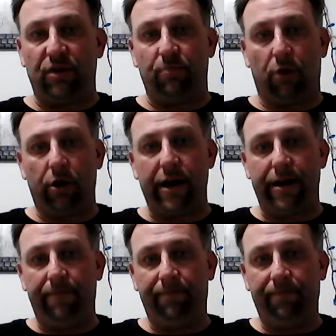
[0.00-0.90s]

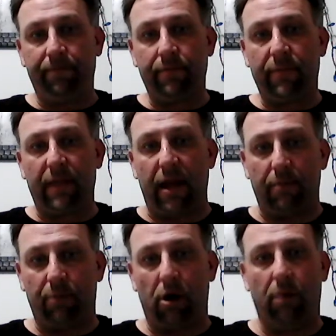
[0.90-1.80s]
Murray
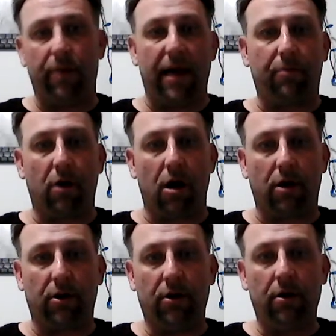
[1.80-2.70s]
and Paul
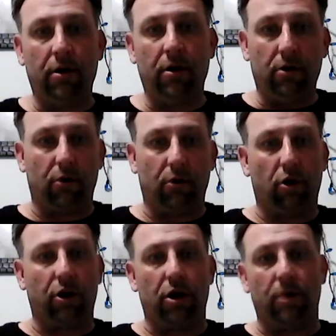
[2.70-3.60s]
Babcock. They're
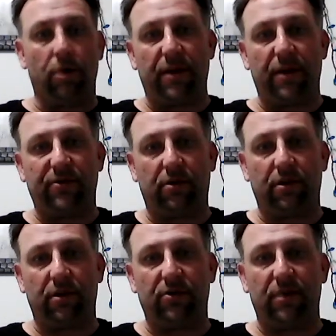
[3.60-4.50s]
working on
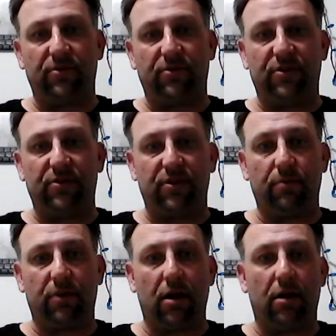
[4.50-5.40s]
basically the same system.
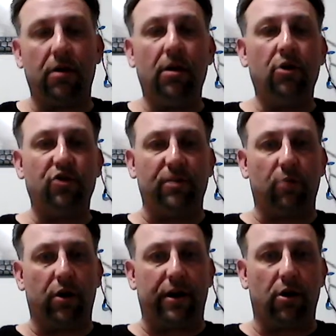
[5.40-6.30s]
Jim
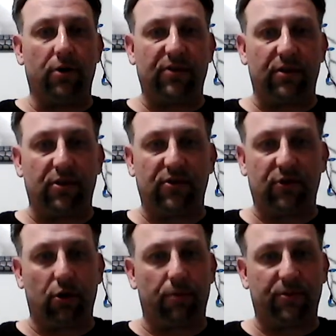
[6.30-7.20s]
Murray calls it the
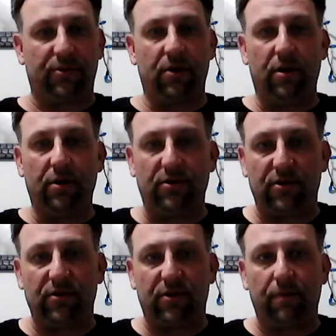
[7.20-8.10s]
SERPS system.